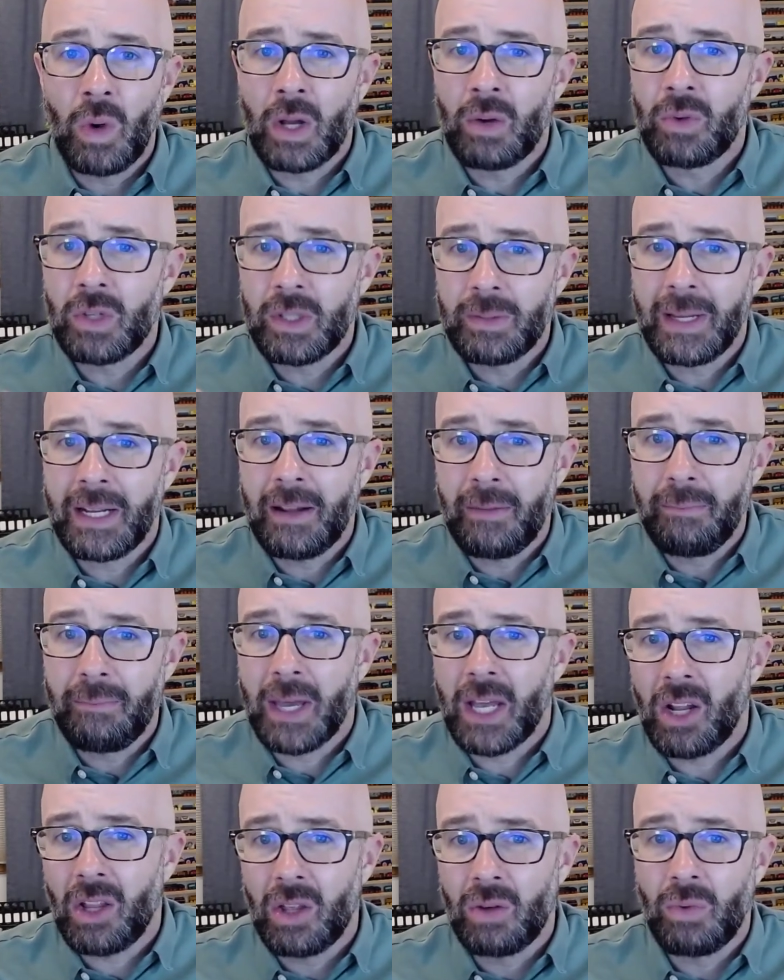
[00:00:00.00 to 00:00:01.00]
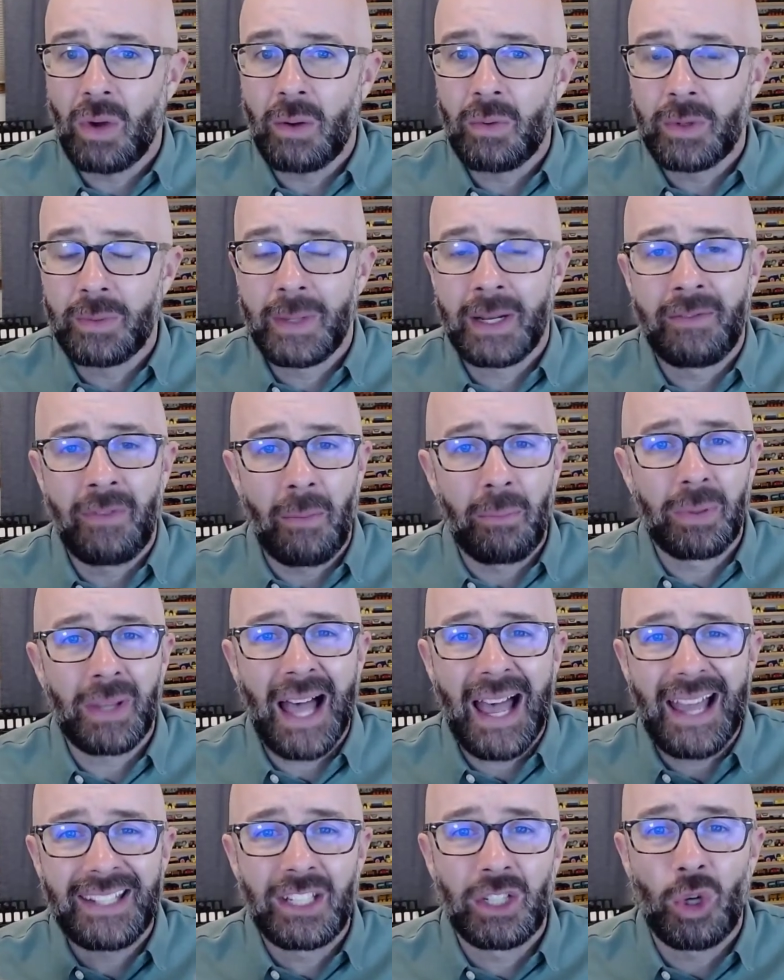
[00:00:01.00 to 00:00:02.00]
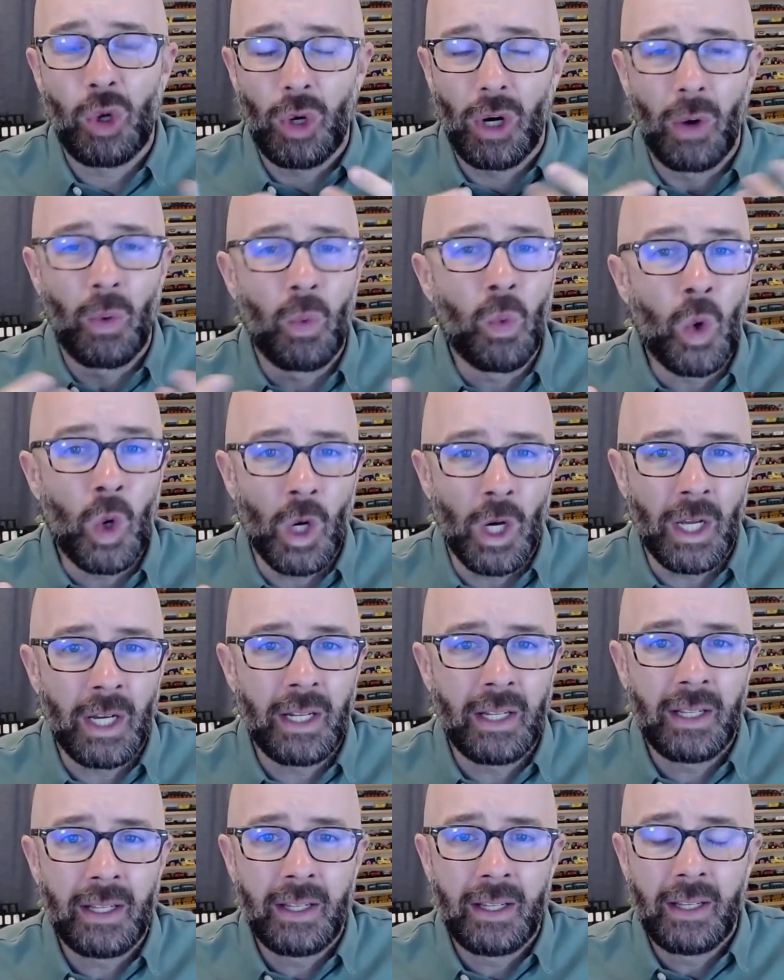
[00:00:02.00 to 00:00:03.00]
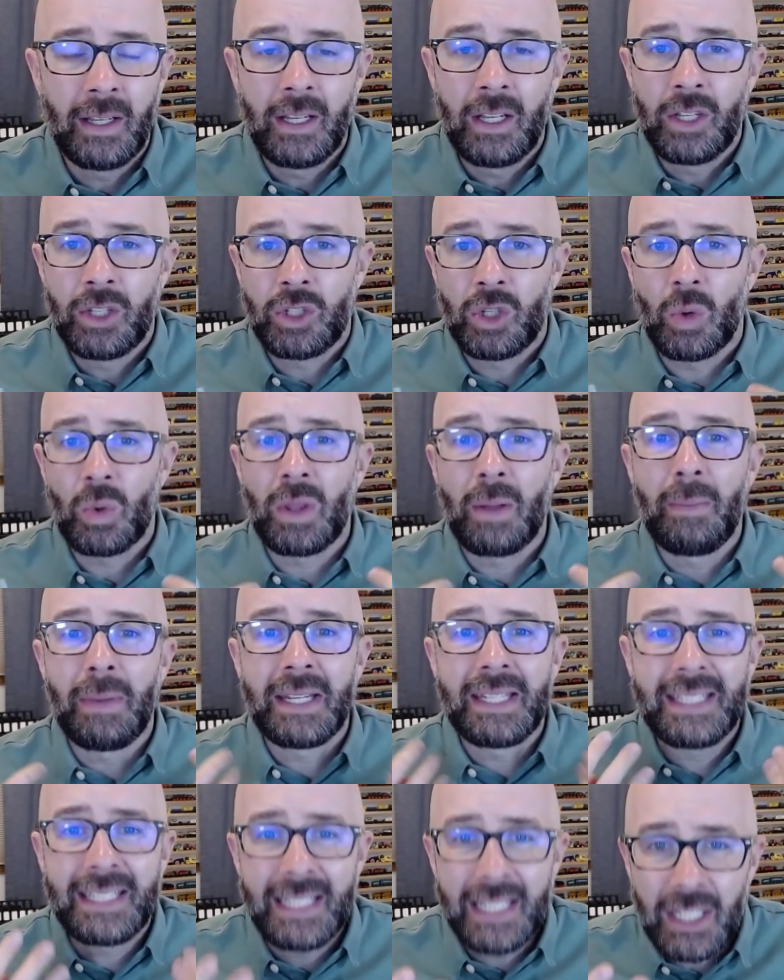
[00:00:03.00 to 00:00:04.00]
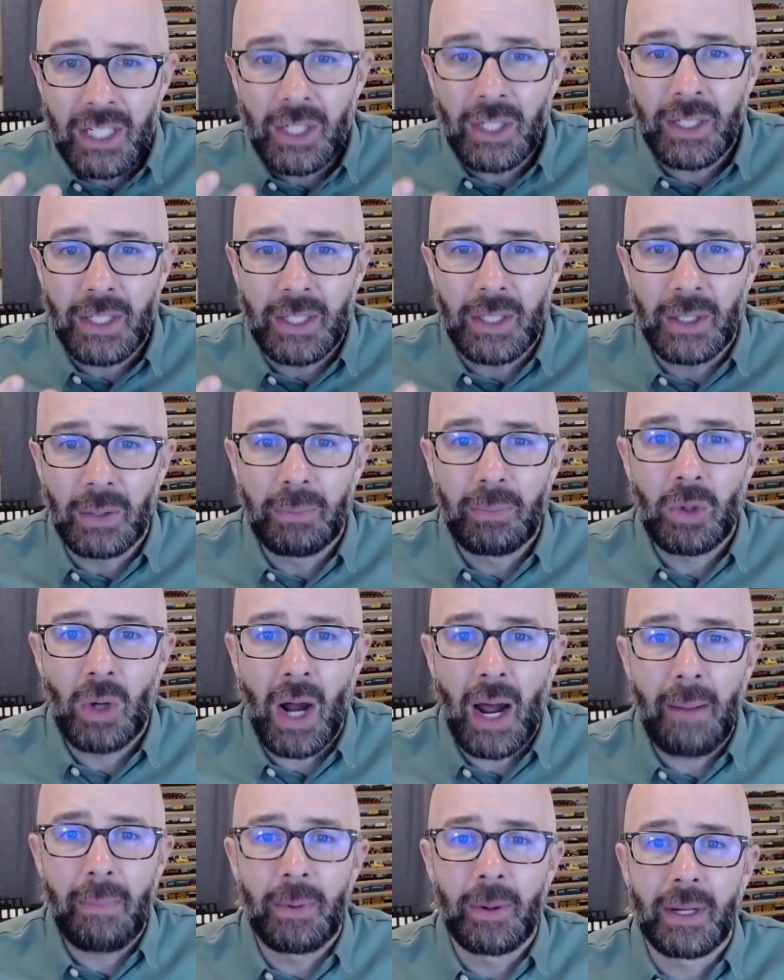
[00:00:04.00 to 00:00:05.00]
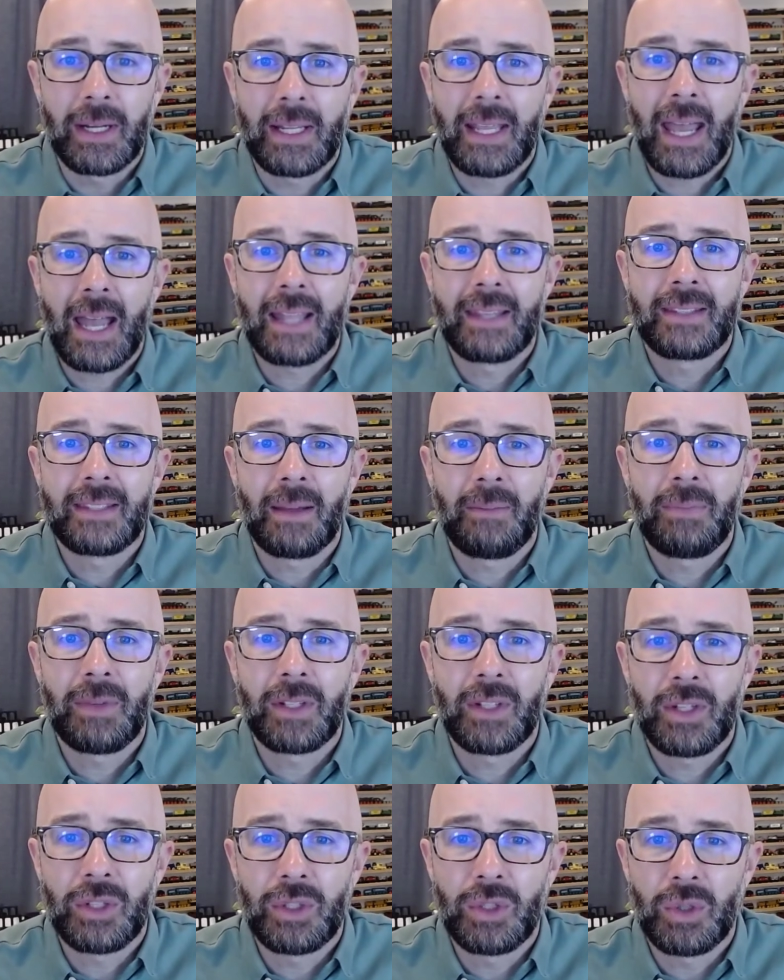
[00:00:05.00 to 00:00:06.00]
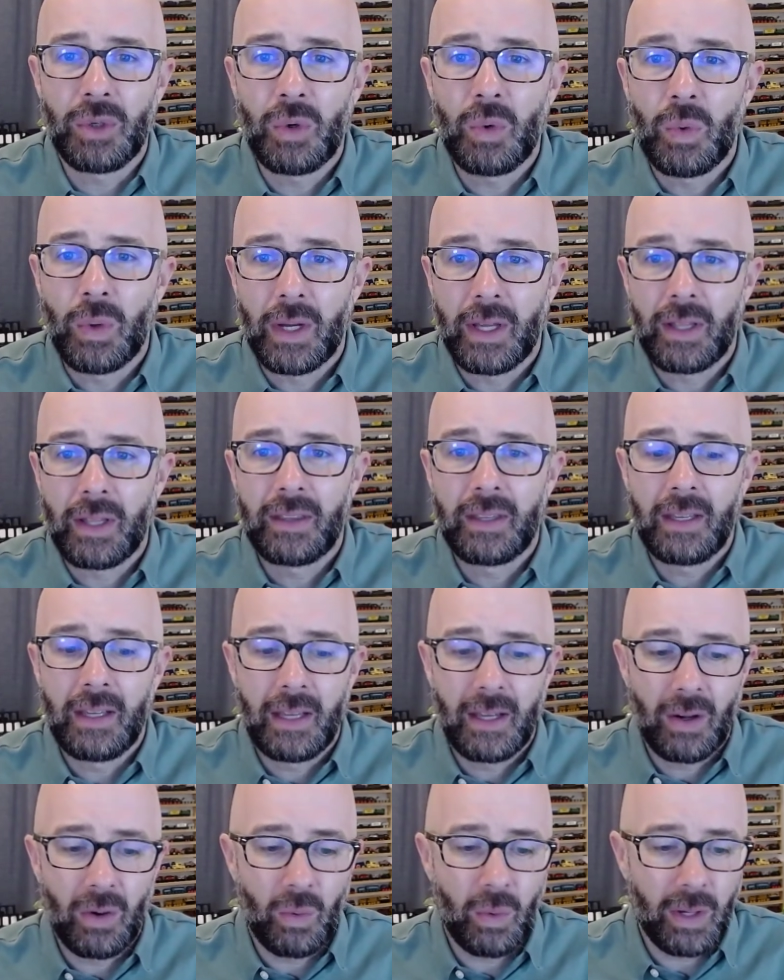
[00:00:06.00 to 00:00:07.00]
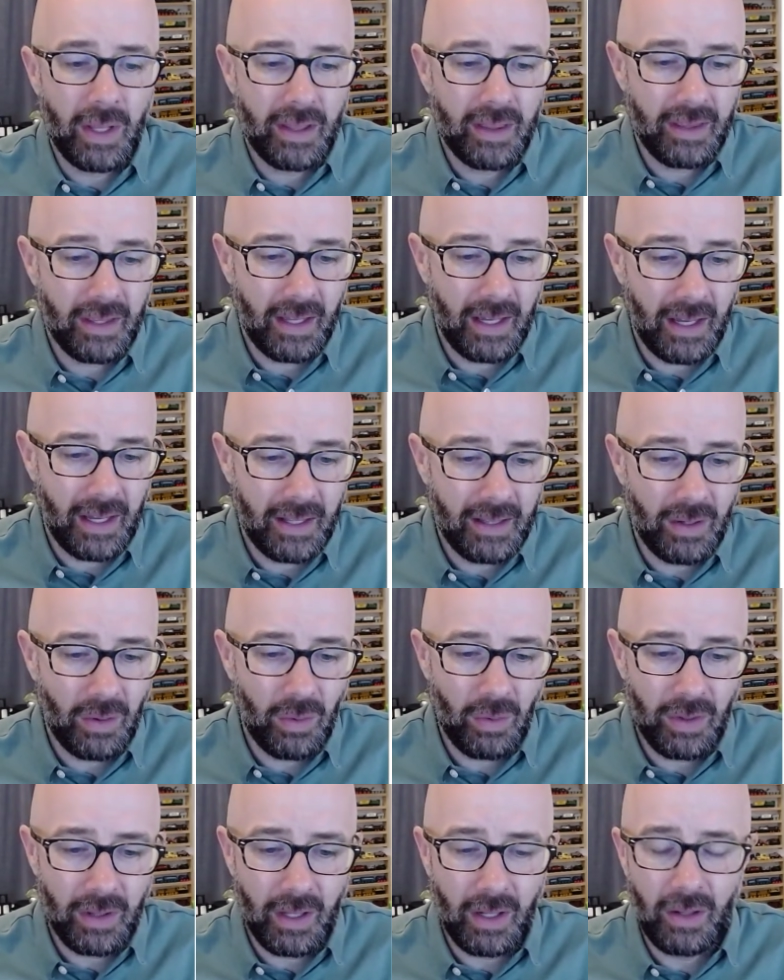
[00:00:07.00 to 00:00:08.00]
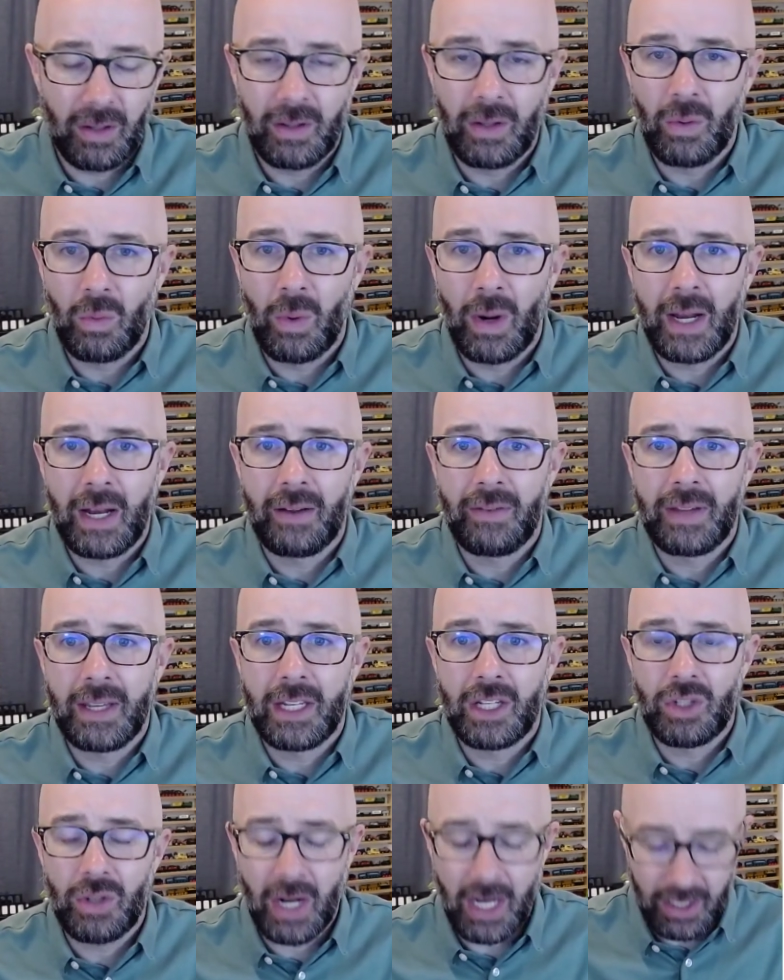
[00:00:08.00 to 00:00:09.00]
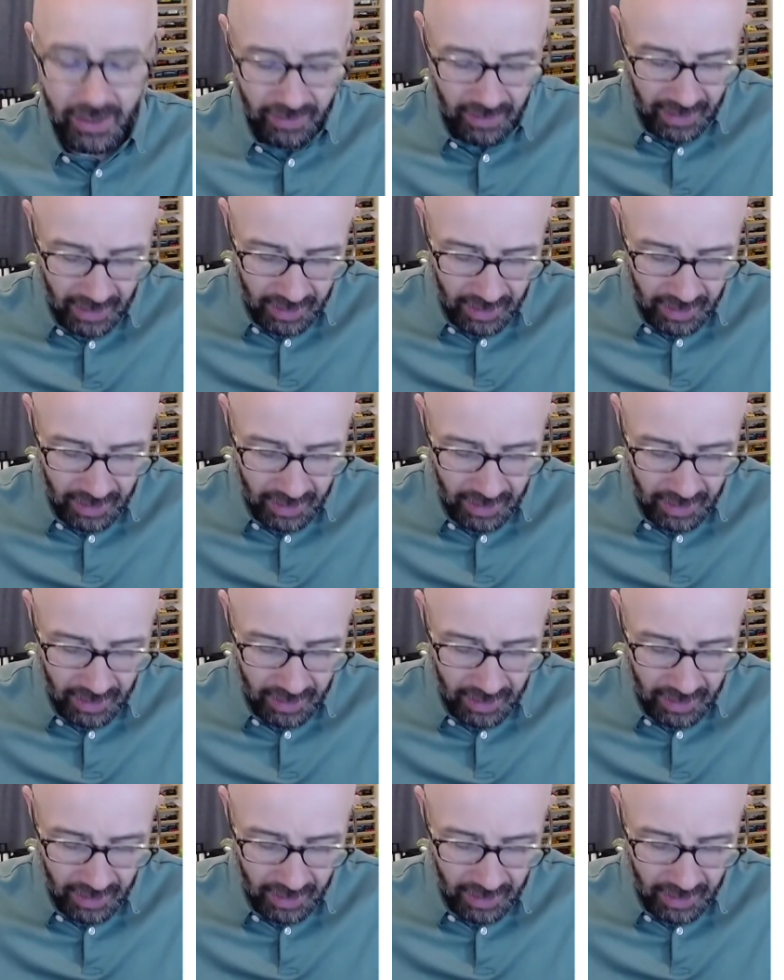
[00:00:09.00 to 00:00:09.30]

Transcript: was made of metal and one was made of a plastic or a wood. So the material property had something to do with the rate of heat transfer. And